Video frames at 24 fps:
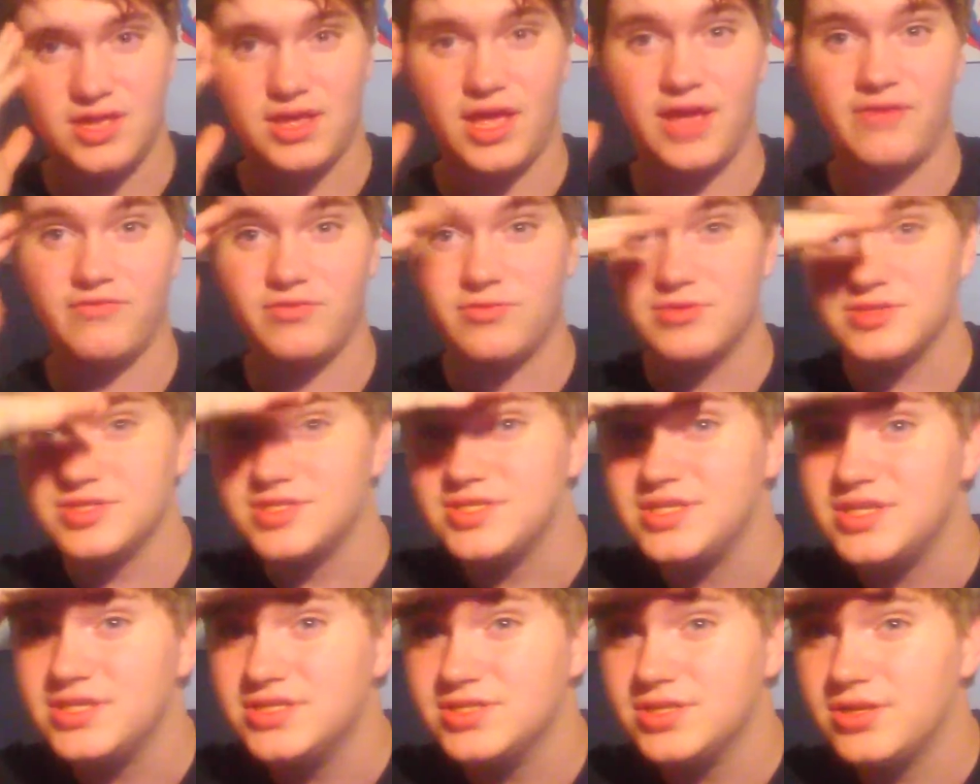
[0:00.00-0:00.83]
everyone
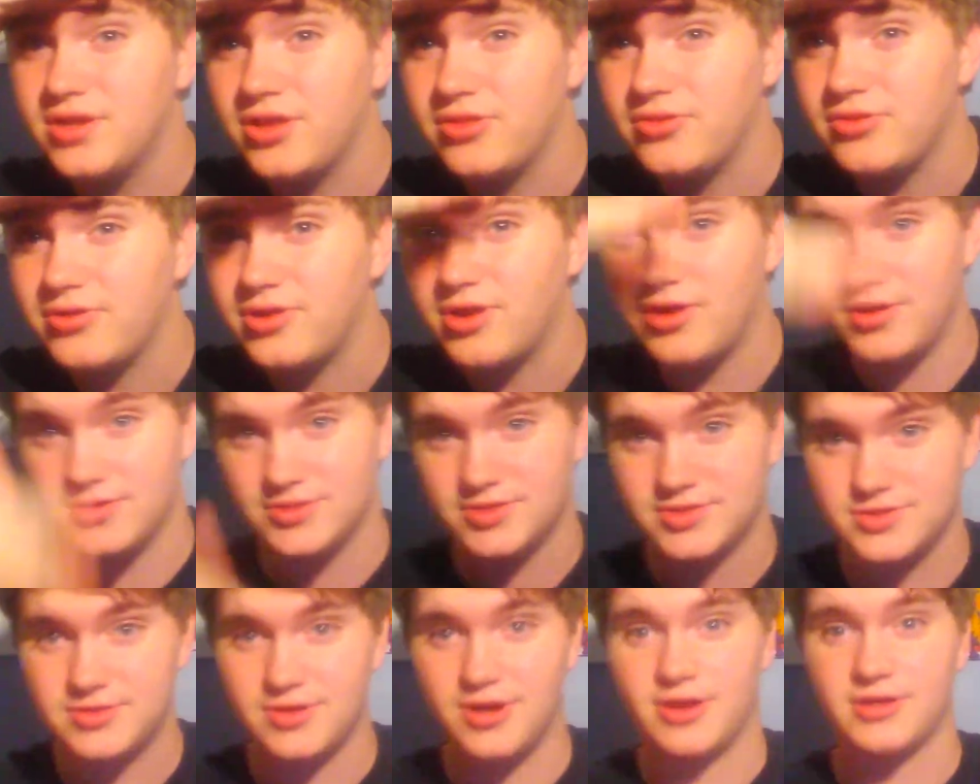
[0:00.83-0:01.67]
sees another
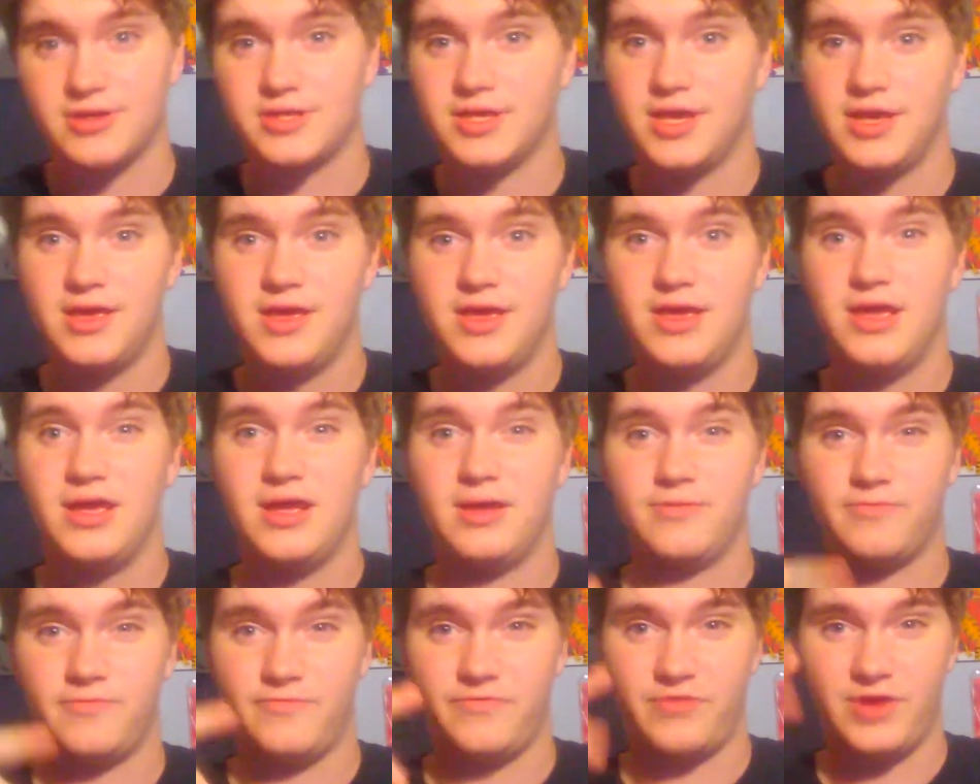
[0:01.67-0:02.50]
construct,
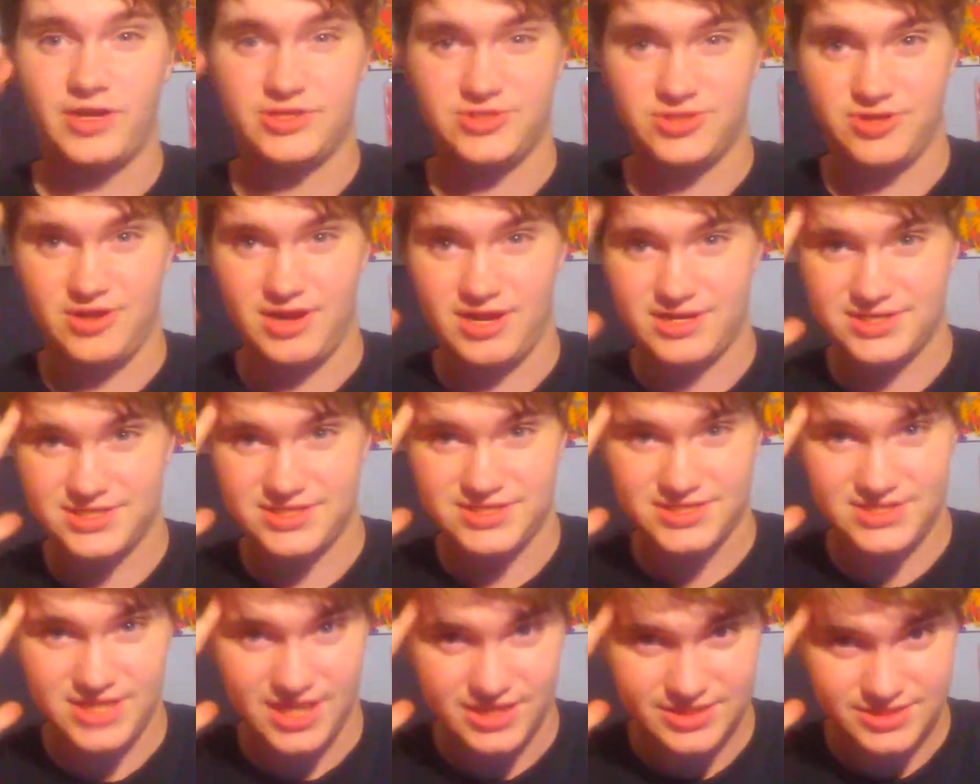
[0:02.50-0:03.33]
and Professor
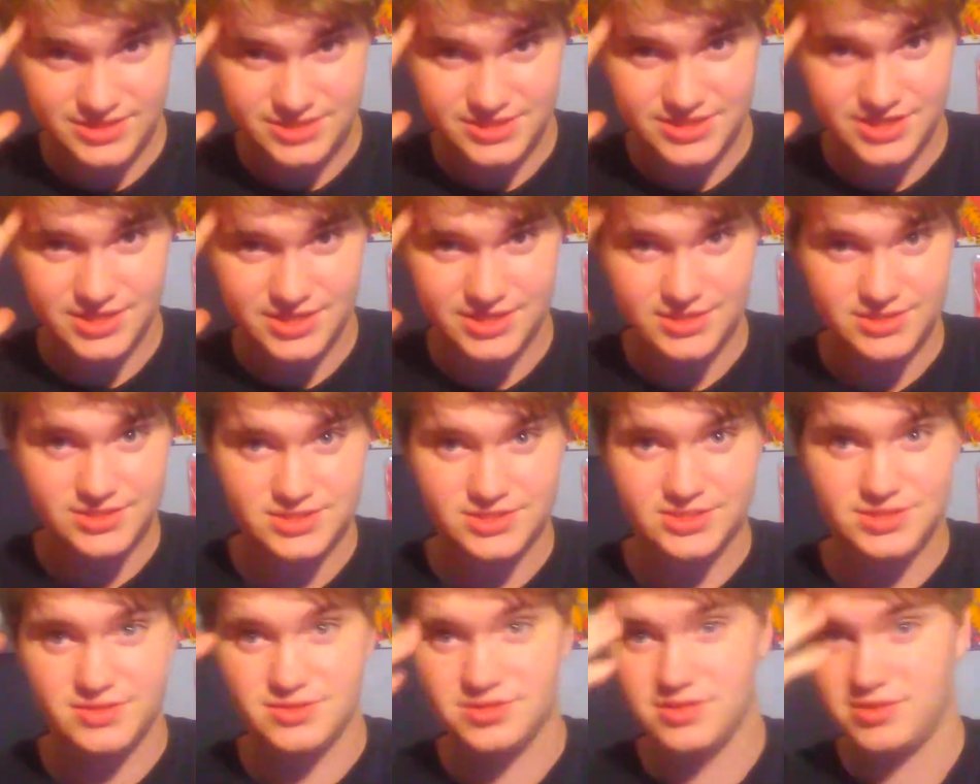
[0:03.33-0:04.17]
X
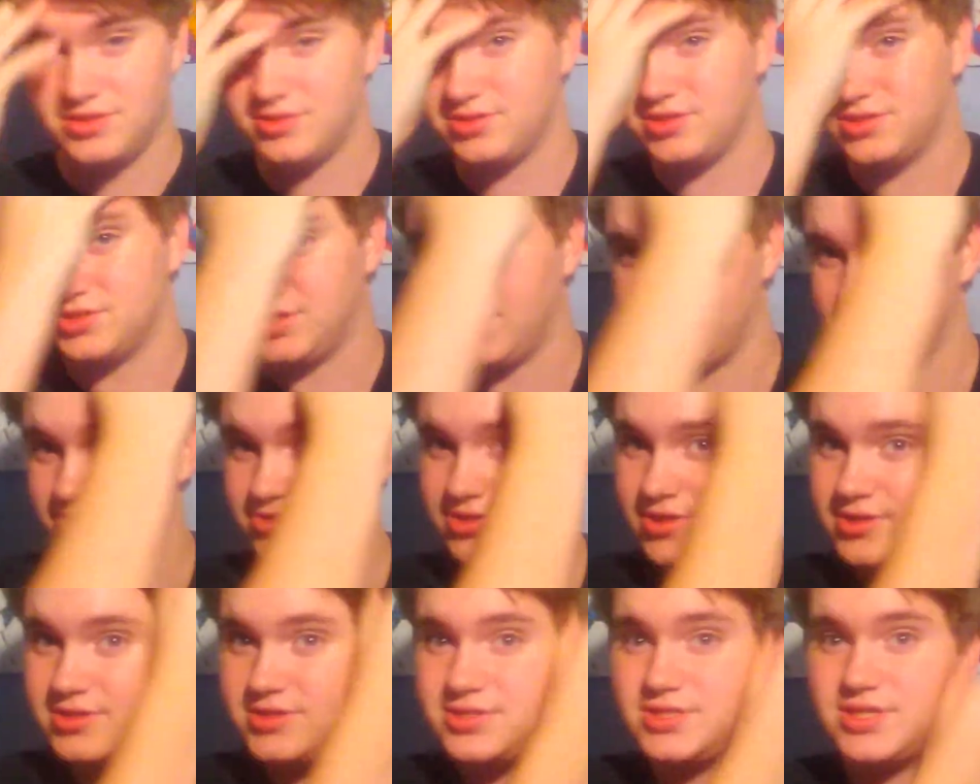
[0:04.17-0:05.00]
is like
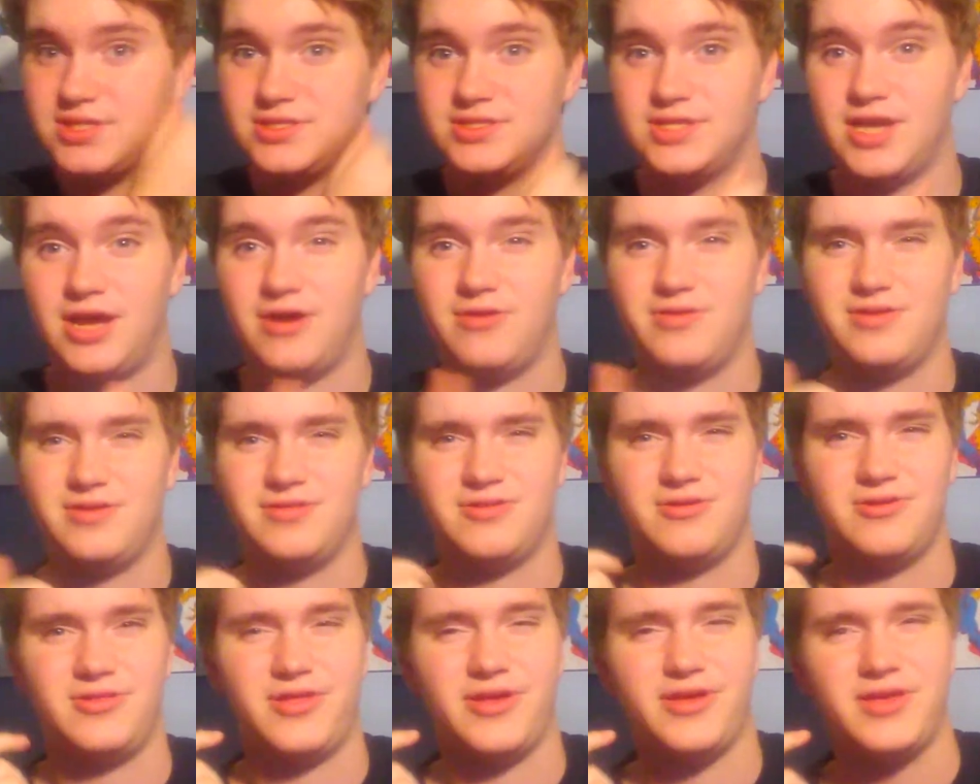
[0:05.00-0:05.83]
trying to sense out, and
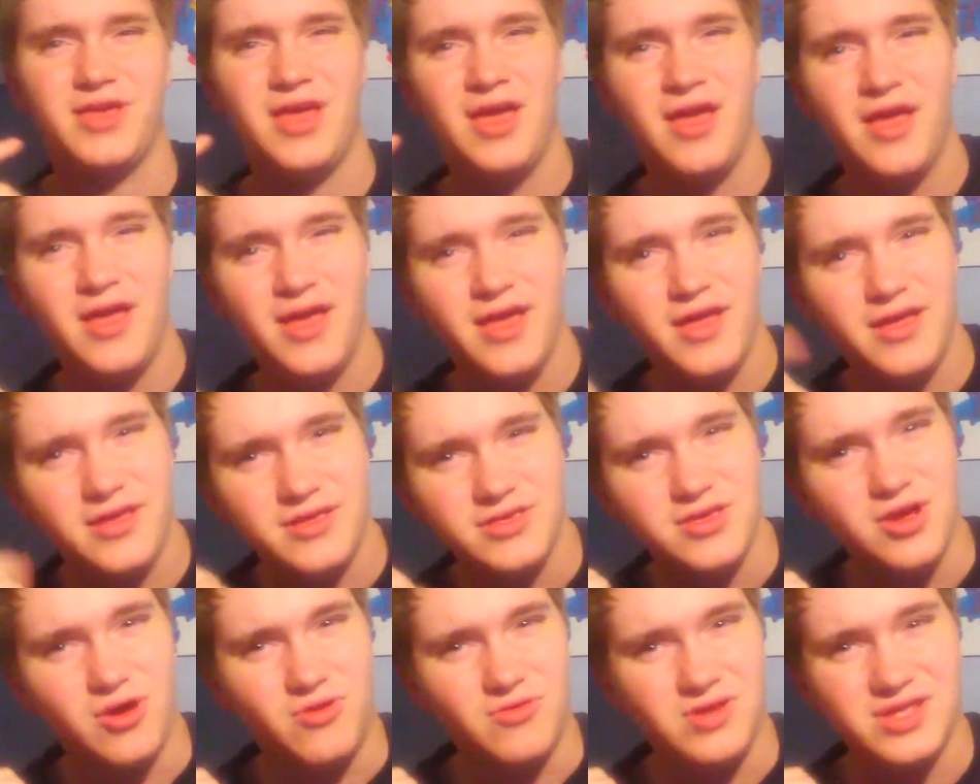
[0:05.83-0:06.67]
they're like,
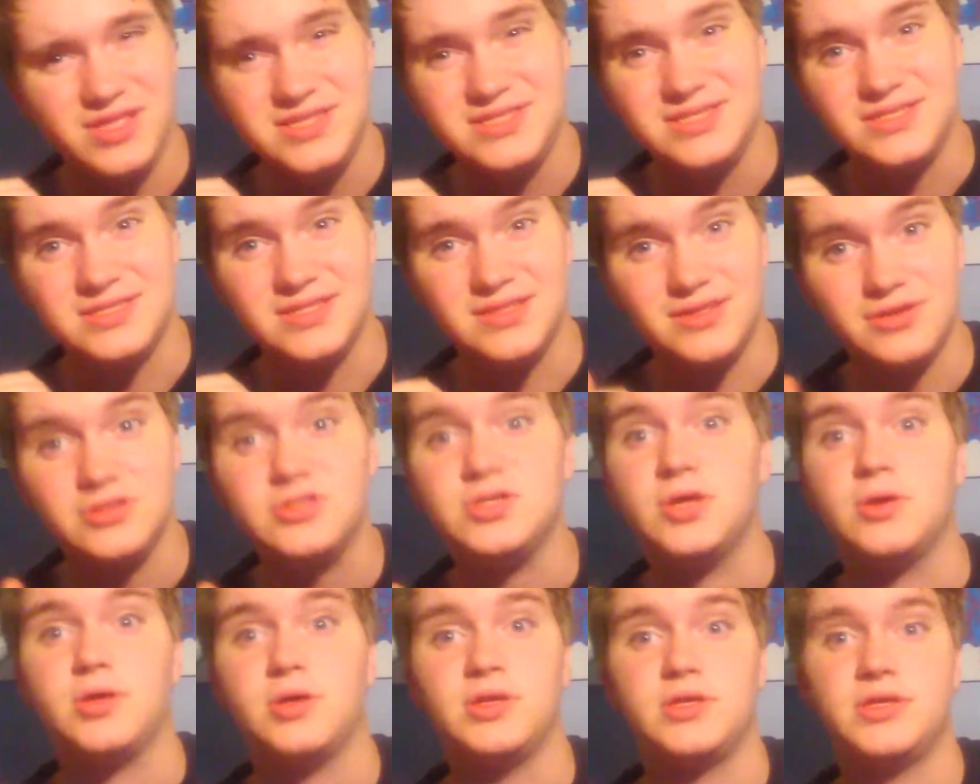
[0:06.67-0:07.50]
yo, there's